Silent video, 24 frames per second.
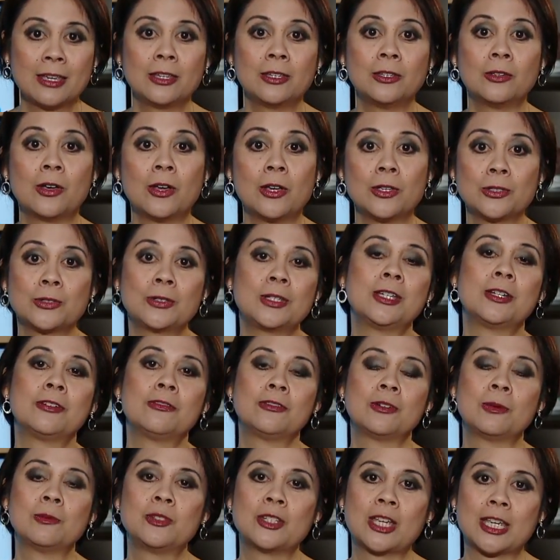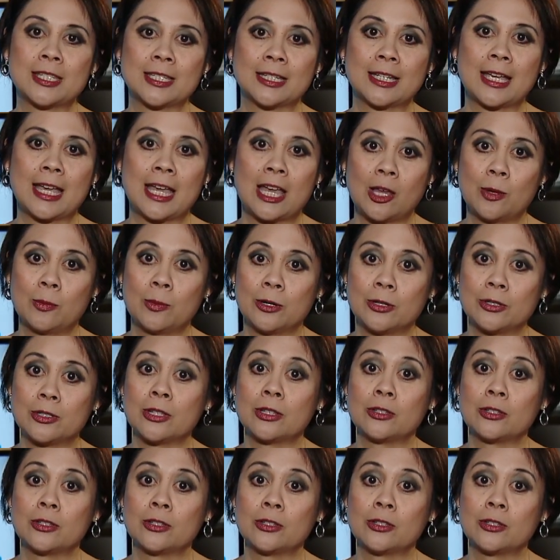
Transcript: You'll also hear from Jessica Alberts.